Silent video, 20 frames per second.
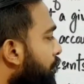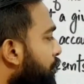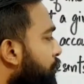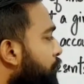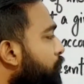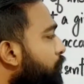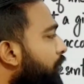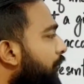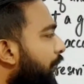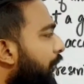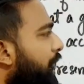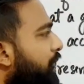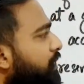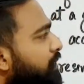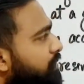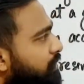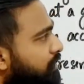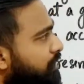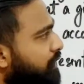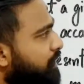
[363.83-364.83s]
you
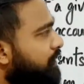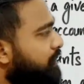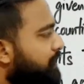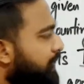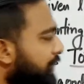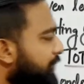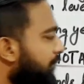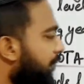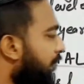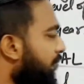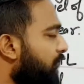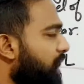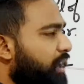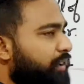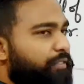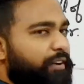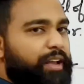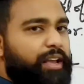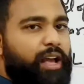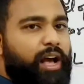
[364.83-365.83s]
can say that
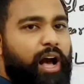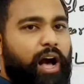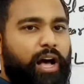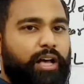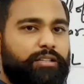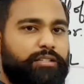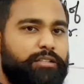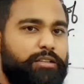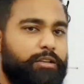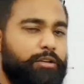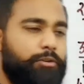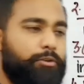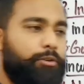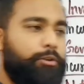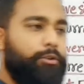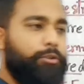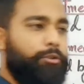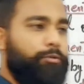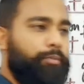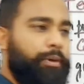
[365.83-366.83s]
if I ask
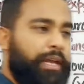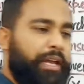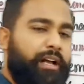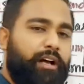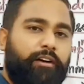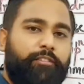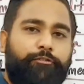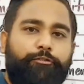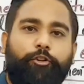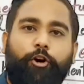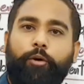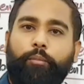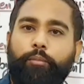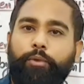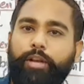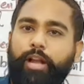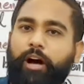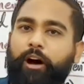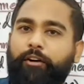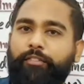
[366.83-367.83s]
you to make a
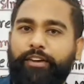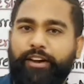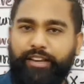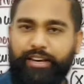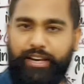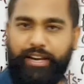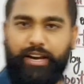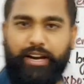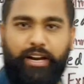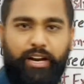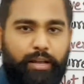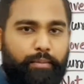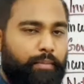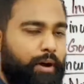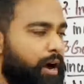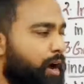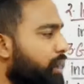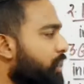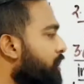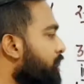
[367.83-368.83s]
formula of aggregate
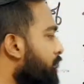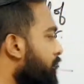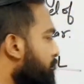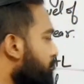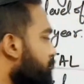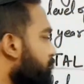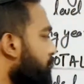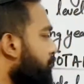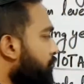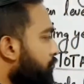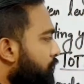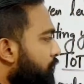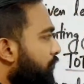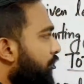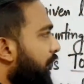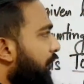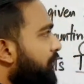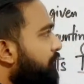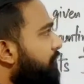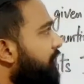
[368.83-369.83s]
demand, so you
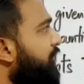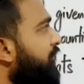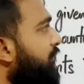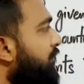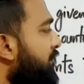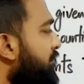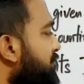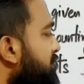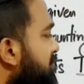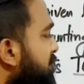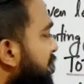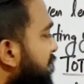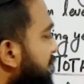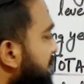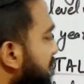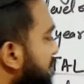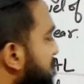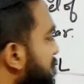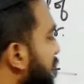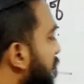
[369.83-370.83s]
can very easily
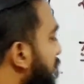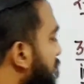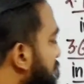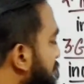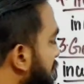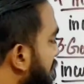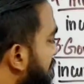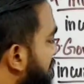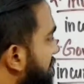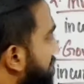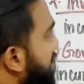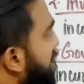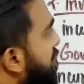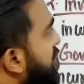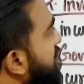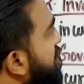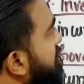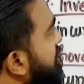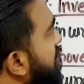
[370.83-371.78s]
tell that aggregate